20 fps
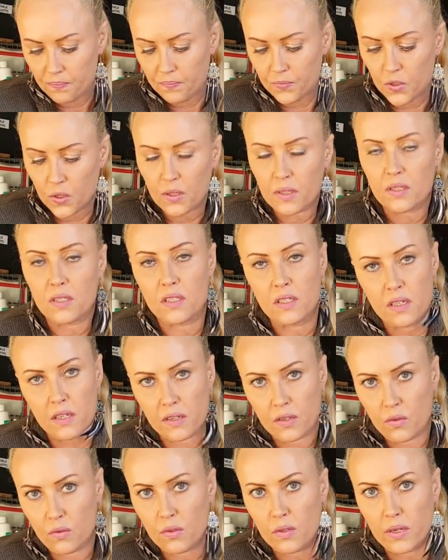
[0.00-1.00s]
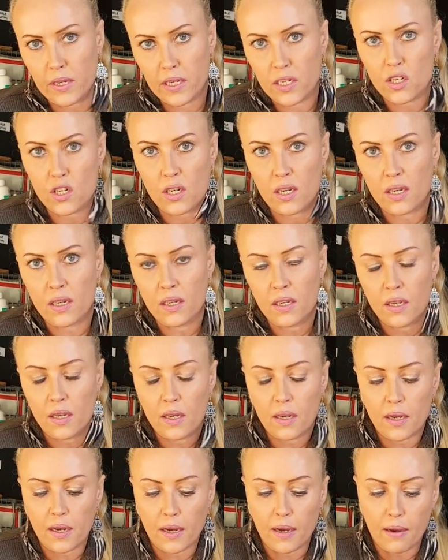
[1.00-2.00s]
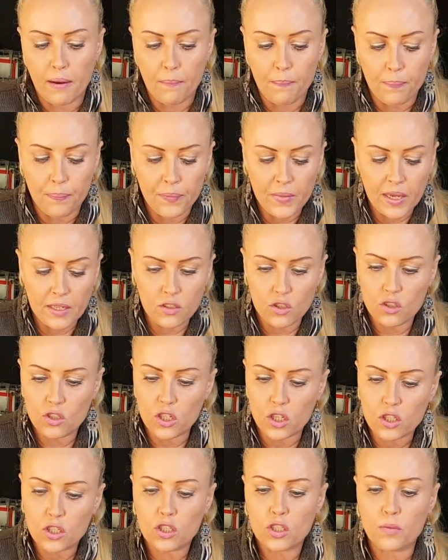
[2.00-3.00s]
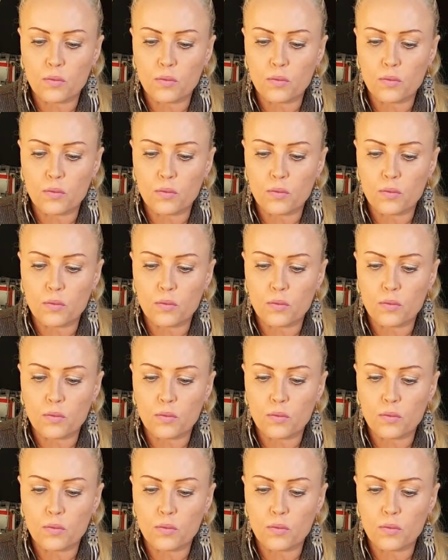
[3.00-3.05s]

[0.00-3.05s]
to consider euthanasia. It's just